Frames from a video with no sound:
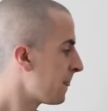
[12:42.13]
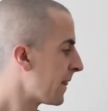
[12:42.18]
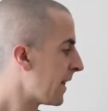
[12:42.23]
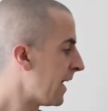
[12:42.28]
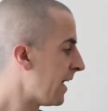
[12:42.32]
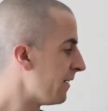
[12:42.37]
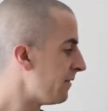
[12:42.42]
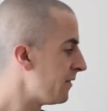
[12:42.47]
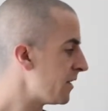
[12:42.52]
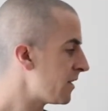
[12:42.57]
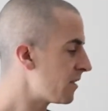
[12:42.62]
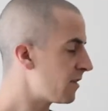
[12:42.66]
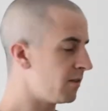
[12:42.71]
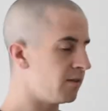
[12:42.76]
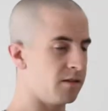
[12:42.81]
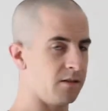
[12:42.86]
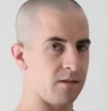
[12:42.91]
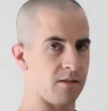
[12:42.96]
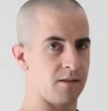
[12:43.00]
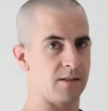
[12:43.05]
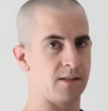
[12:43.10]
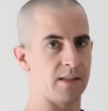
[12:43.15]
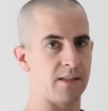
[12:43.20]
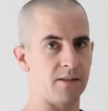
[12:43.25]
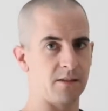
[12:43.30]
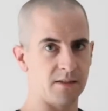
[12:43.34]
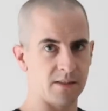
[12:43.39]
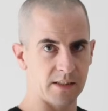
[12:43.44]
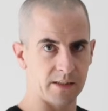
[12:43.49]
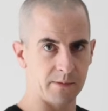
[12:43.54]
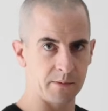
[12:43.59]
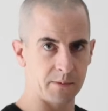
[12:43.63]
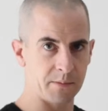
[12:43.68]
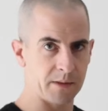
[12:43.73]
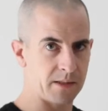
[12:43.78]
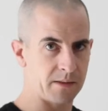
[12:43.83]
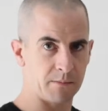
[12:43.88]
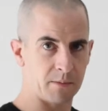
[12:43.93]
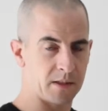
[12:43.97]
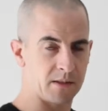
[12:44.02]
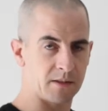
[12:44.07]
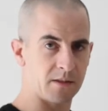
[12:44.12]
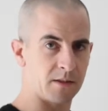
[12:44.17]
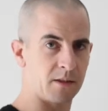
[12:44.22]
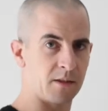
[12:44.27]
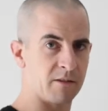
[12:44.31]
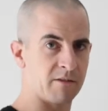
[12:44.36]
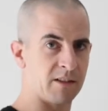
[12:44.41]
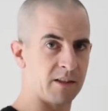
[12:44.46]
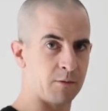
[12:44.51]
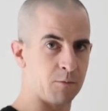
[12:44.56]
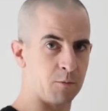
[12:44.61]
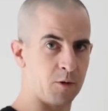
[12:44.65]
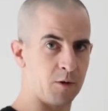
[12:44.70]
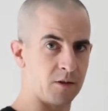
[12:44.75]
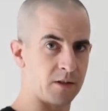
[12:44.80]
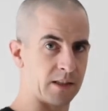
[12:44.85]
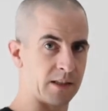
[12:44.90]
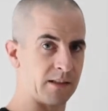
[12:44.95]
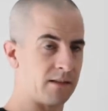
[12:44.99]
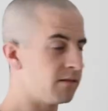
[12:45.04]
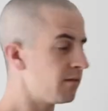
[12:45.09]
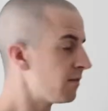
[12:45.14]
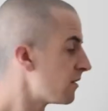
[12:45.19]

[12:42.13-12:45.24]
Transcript: Heavy slow loads, they don't seem to be able to tolerate walking,